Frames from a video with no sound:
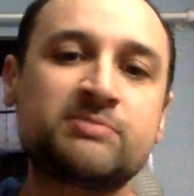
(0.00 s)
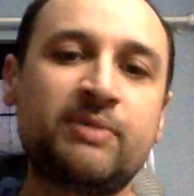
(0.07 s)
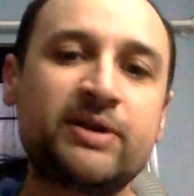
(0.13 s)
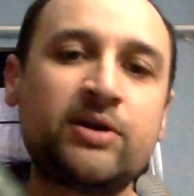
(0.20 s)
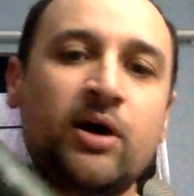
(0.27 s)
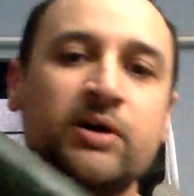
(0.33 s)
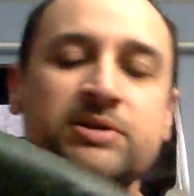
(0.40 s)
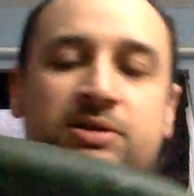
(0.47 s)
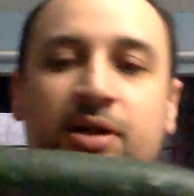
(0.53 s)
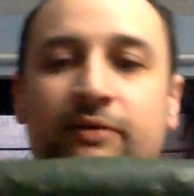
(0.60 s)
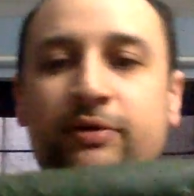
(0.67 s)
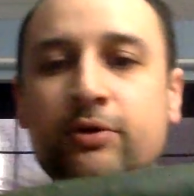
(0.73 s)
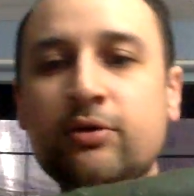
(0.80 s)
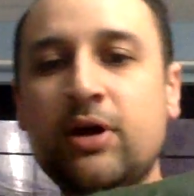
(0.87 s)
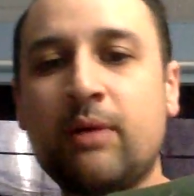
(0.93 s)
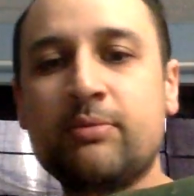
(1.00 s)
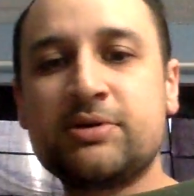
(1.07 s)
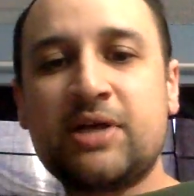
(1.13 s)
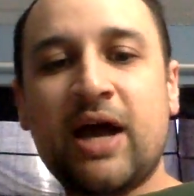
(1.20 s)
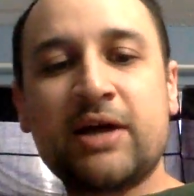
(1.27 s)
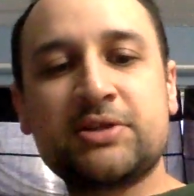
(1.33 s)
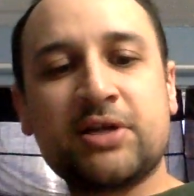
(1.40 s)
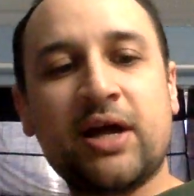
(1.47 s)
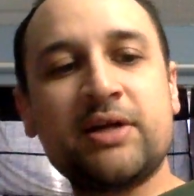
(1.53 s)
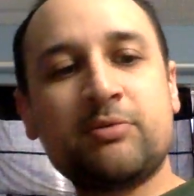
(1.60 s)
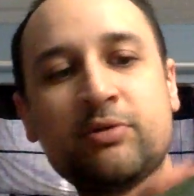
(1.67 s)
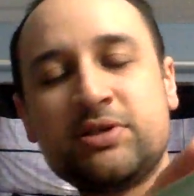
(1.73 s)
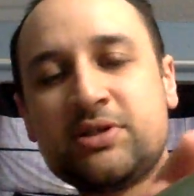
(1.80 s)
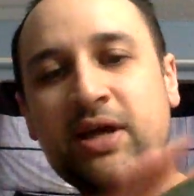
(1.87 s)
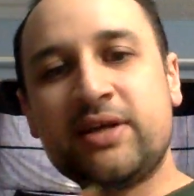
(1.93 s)
My dogs love cucumbers, actually.
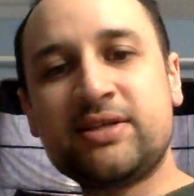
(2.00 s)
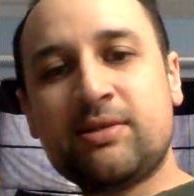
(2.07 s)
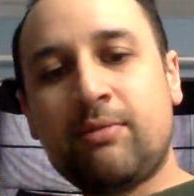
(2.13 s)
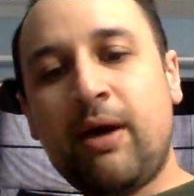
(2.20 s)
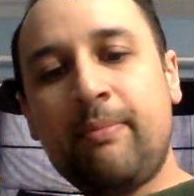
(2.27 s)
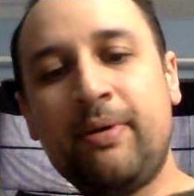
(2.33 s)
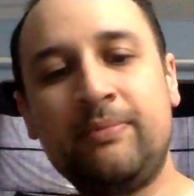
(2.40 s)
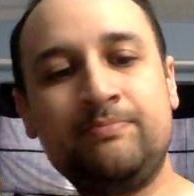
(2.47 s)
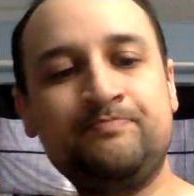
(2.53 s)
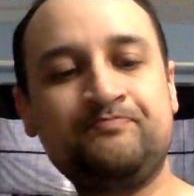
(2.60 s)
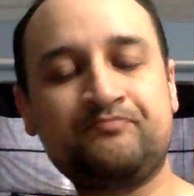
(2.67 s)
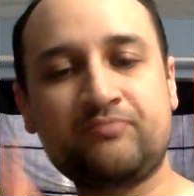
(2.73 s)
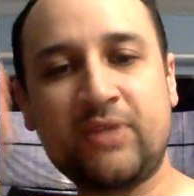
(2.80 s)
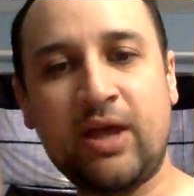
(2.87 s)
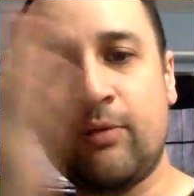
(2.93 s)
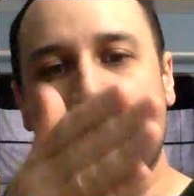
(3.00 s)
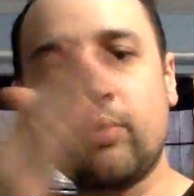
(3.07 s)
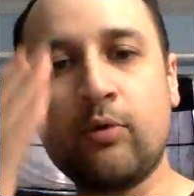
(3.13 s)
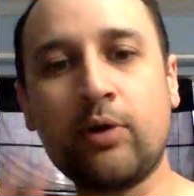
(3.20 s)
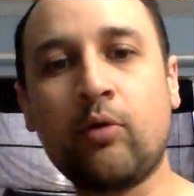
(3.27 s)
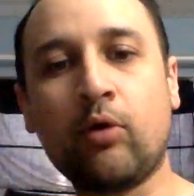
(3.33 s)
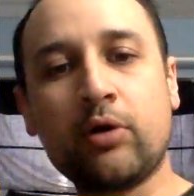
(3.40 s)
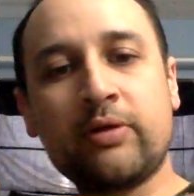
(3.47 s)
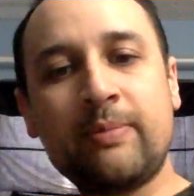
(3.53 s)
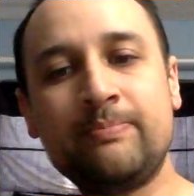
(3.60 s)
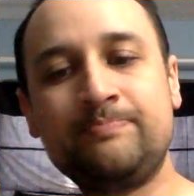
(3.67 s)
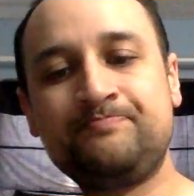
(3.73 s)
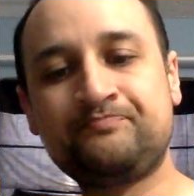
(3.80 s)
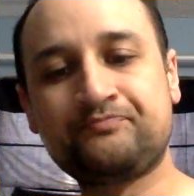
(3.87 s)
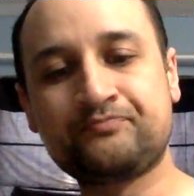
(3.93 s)
We slice them up and we quarter
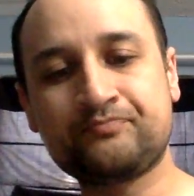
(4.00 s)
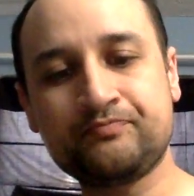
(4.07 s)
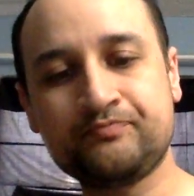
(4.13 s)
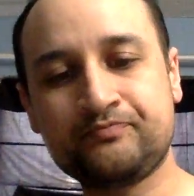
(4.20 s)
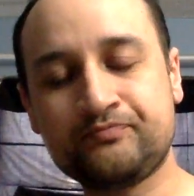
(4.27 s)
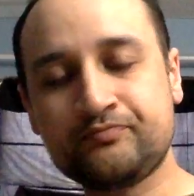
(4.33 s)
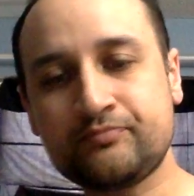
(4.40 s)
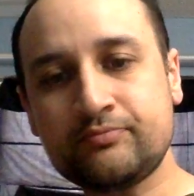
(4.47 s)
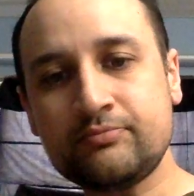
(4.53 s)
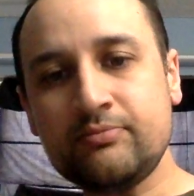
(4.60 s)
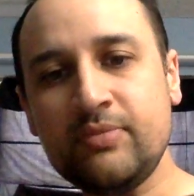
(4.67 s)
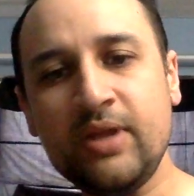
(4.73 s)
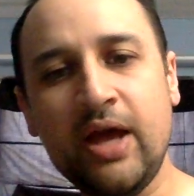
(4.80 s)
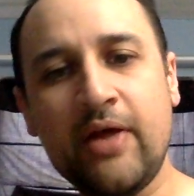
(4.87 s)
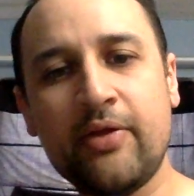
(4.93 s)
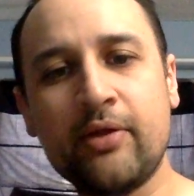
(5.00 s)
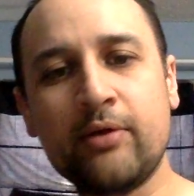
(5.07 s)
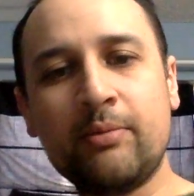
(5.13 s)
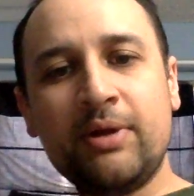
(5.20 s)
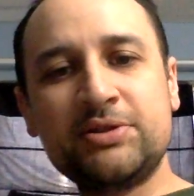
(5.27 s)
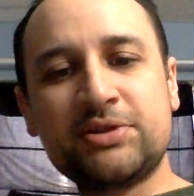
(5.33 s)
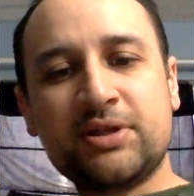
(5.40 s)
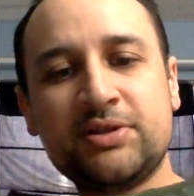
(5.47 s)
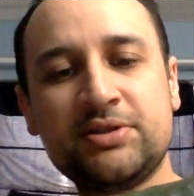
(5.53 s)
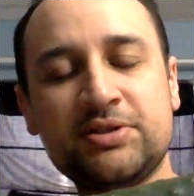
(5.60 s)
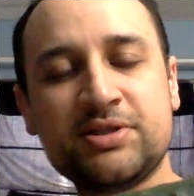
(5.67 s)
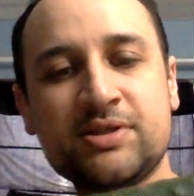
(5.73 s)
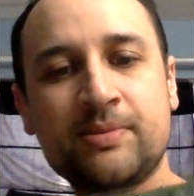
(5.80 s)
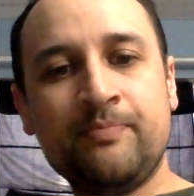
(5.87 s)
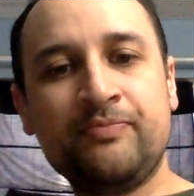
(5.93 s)
them. And the little munchkins
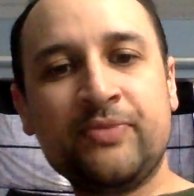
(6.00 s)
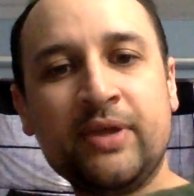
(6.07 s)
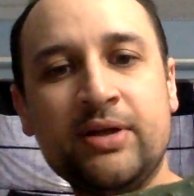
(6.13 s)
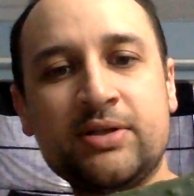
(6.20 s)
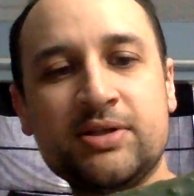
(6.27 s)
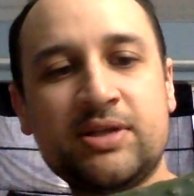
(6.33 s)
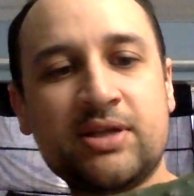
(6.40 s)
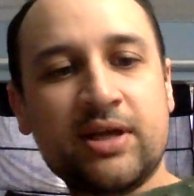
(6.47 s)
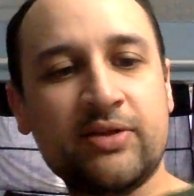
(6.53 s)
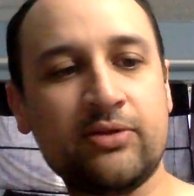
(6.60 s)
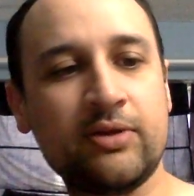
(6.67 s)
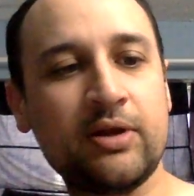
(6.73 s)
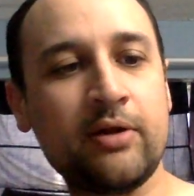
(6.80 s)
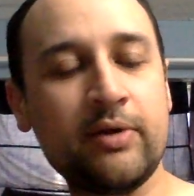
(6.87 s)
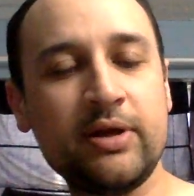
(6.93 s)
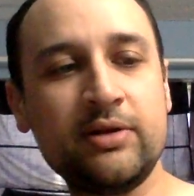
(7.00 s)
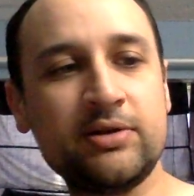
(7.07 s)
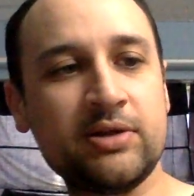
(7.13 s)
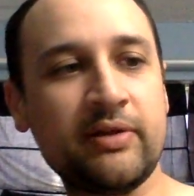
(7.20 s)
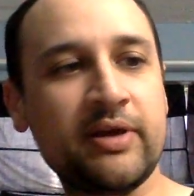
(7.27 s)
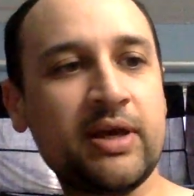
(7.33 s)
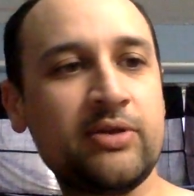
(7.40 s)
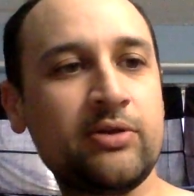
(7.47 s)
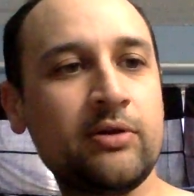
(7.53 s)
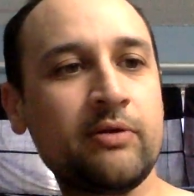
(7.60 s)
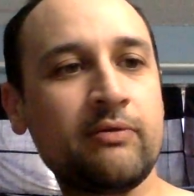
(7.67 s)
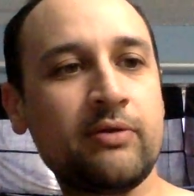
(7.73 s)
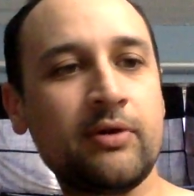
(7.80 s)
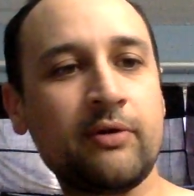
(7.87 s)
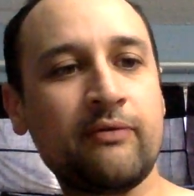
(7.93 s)
just get eat until they get
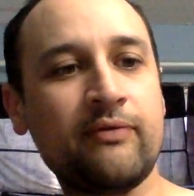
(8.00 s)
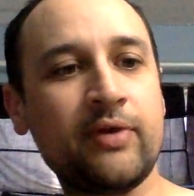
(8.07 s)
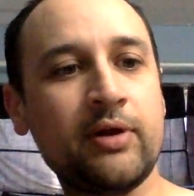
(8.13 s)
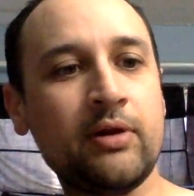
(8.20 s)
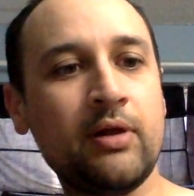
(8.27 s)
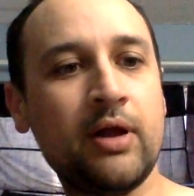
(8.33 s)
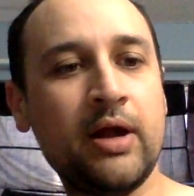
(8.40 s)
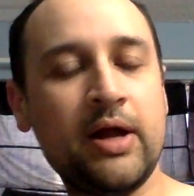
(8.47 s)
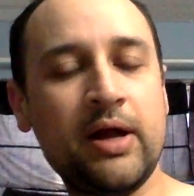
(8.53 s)
their fill.